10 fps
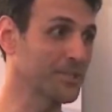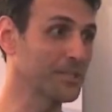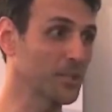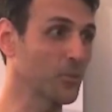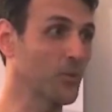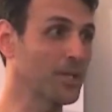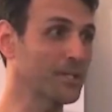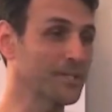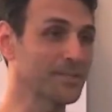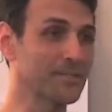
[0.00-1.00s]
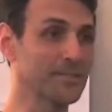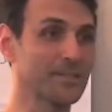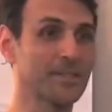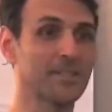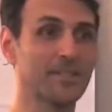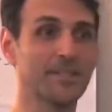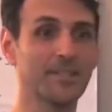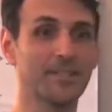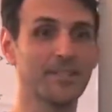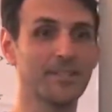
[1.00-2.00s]
and awakened,
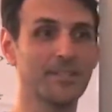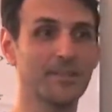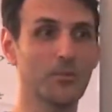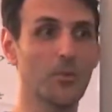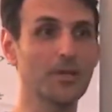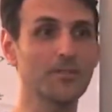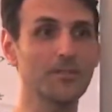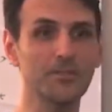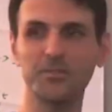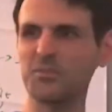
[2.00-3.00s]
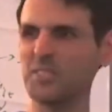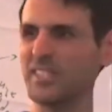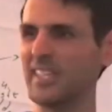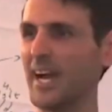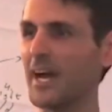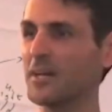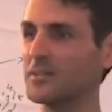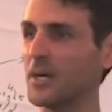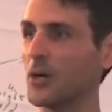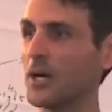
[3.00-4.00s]

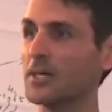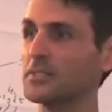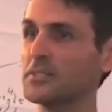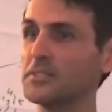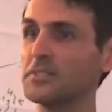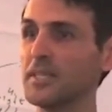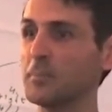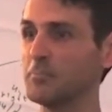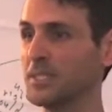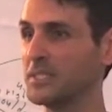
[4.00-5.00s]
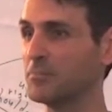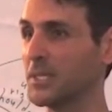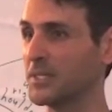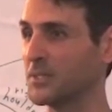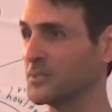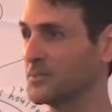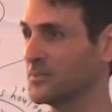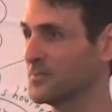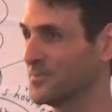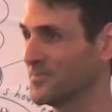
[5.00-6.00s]
our heart is a peacemaker.
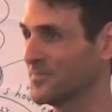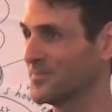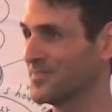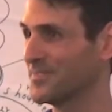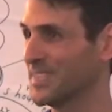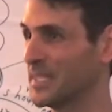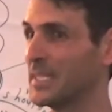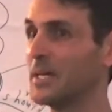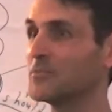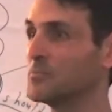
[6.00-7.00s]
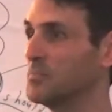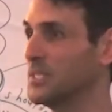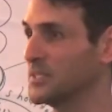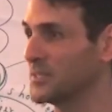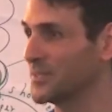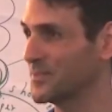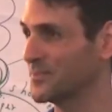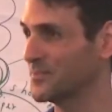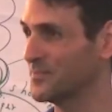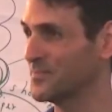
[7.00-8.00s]
It loves peace.
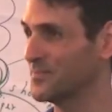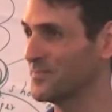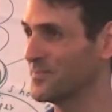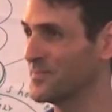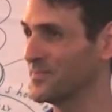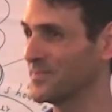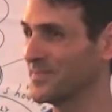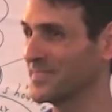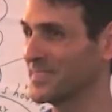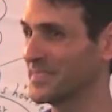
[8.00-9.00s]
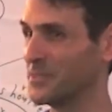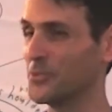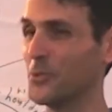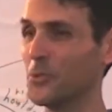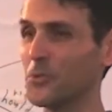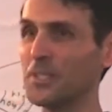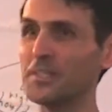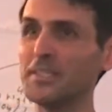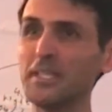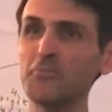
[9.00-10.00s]
So
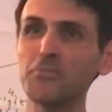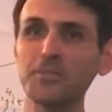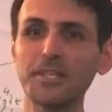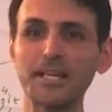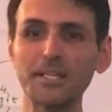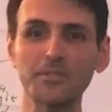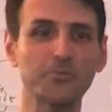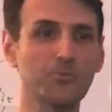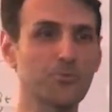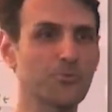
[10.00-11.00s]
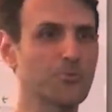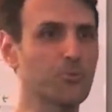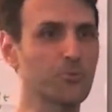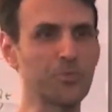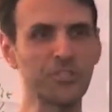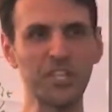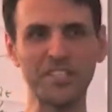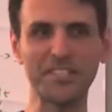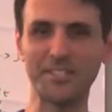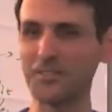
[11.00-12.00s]
it never likes to
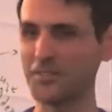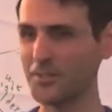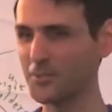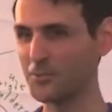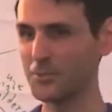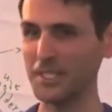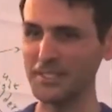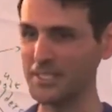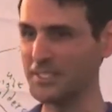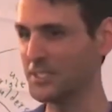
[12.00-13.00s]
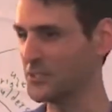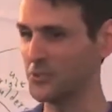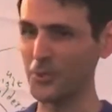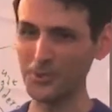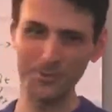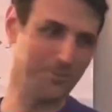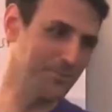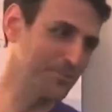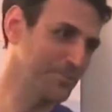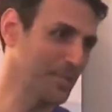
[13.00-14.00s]
reject anything, to say this is not,
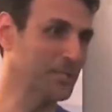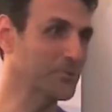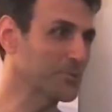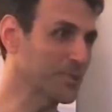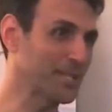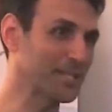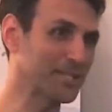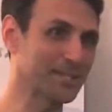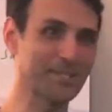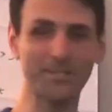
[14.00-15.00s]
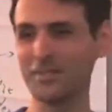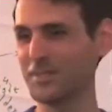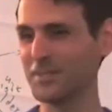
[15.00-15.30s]
I don't like it.